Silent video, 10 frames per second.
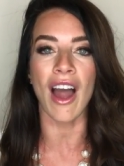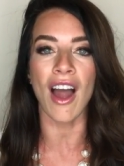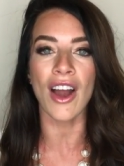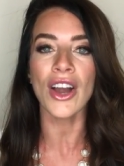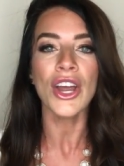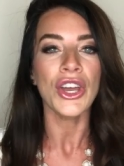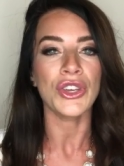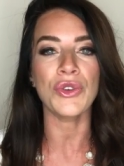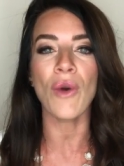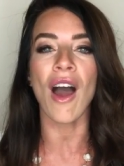are
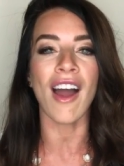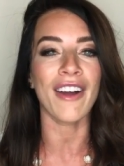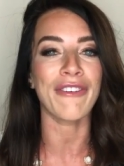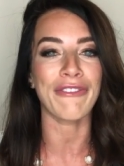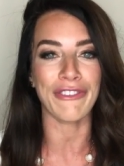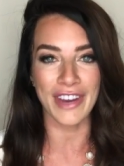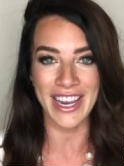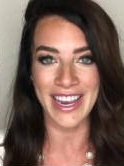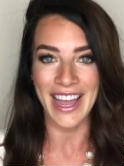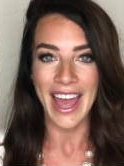
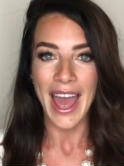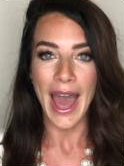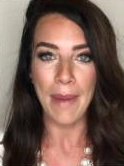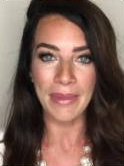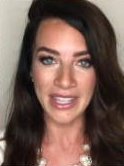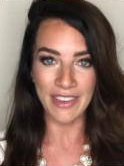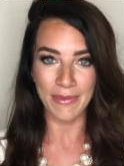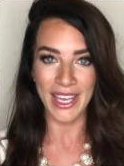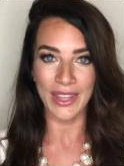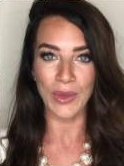free. And believe
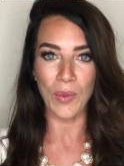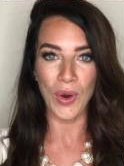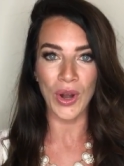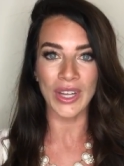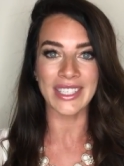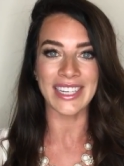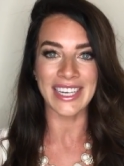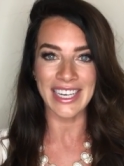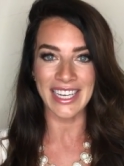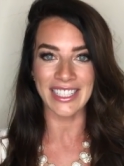me, the world
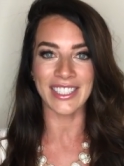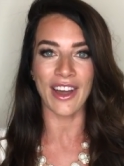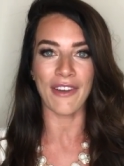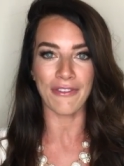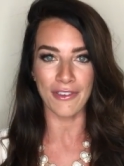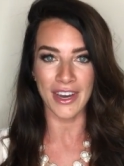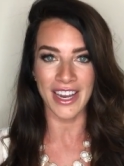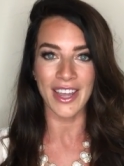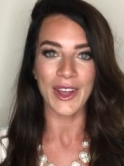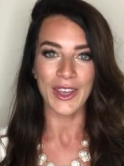needs a
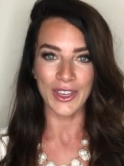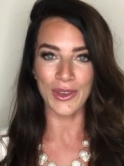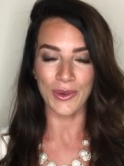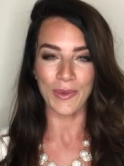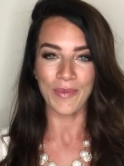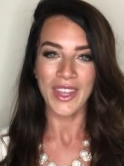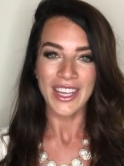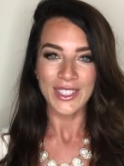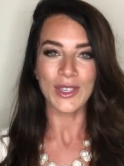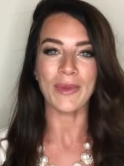free you.
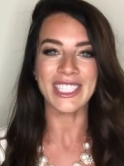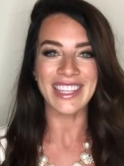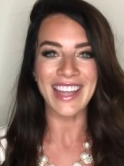So much